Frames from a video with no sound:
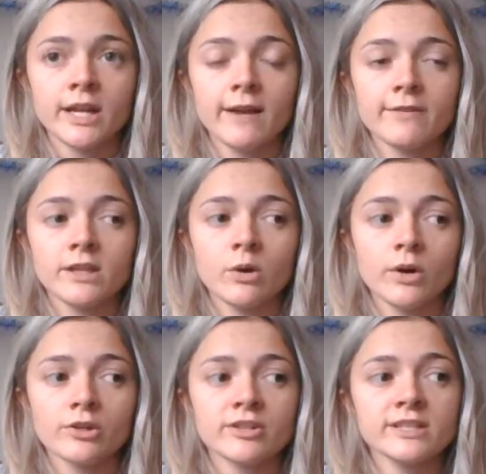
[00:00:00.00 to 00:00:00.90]
If they don't
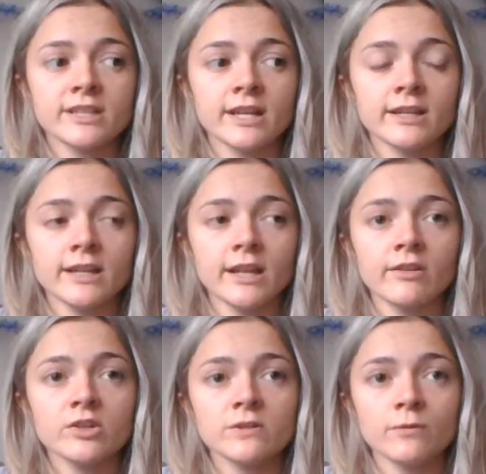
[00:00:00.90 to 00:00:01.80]
understand
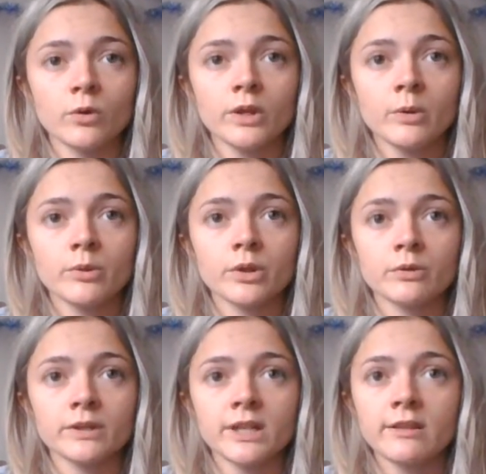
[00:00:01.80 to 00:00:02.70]
English fully when
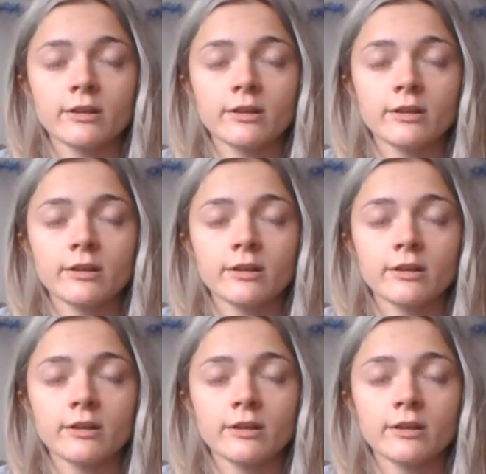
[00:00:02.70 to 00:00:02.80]
they're reading,